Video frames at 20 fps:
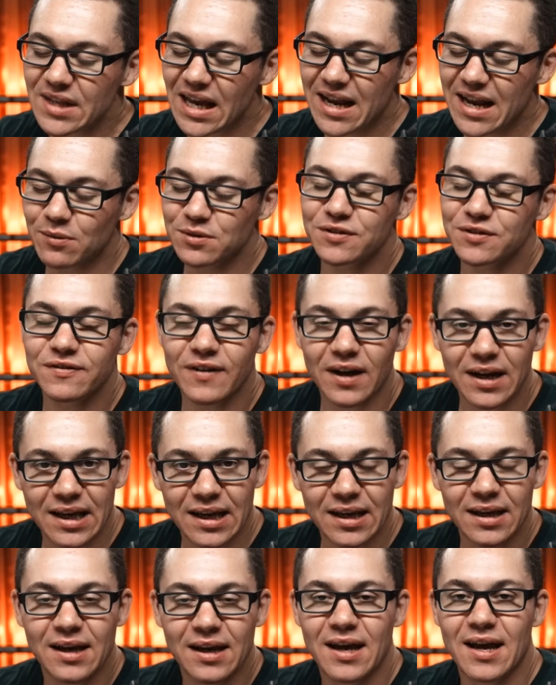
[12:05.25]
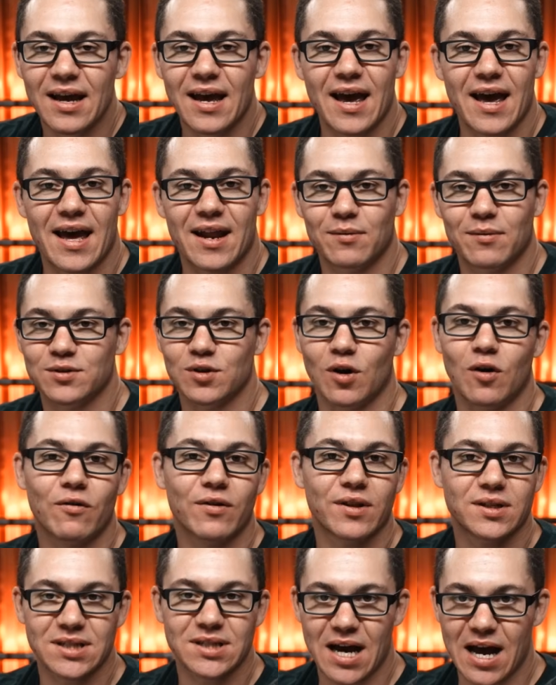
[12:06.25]
And it was funny, and it was
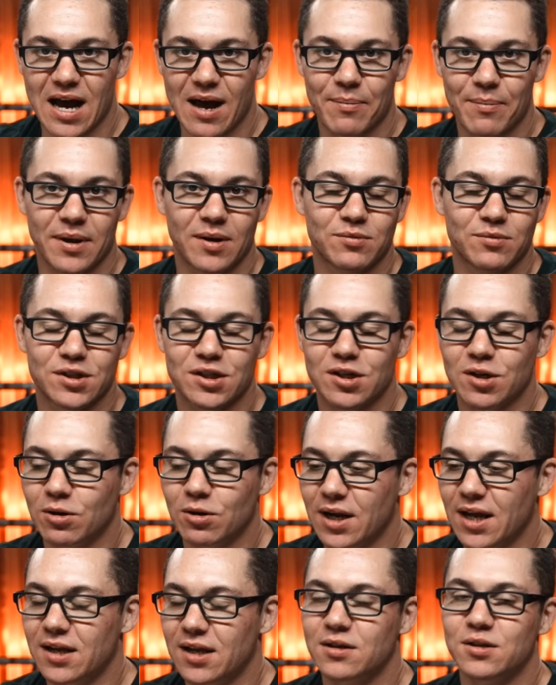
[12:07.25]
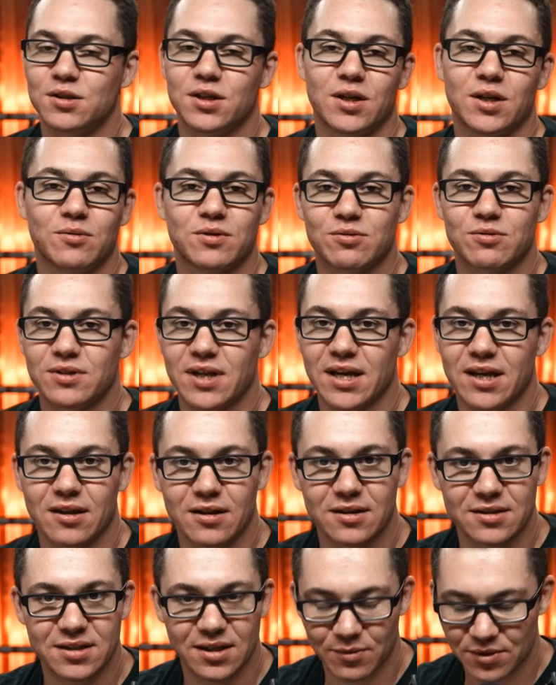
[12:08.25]
over the top, and it was cringe, and it was
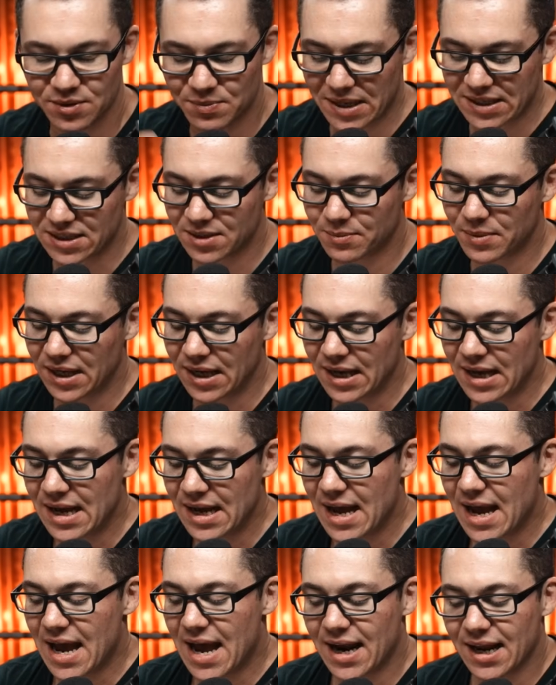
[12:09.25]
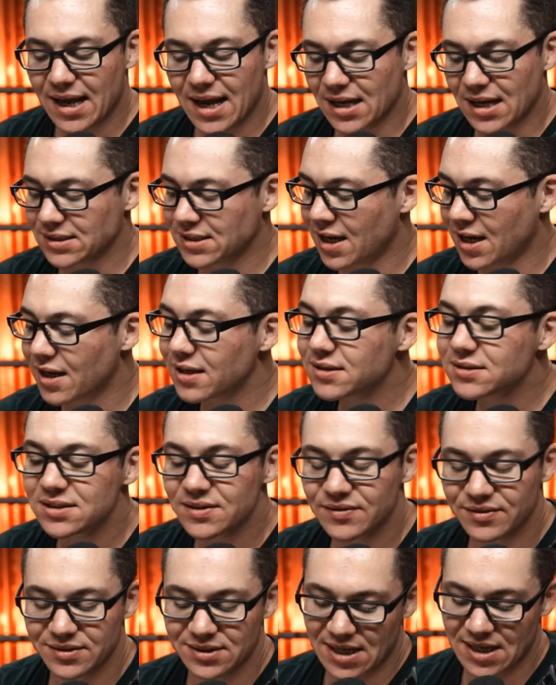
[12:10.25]
ridiculous, and it was meant to be. And it got tons
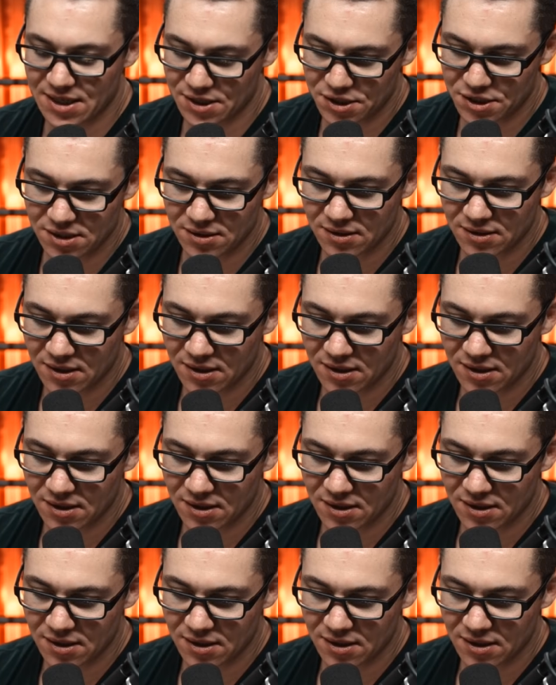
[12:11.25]
of attention.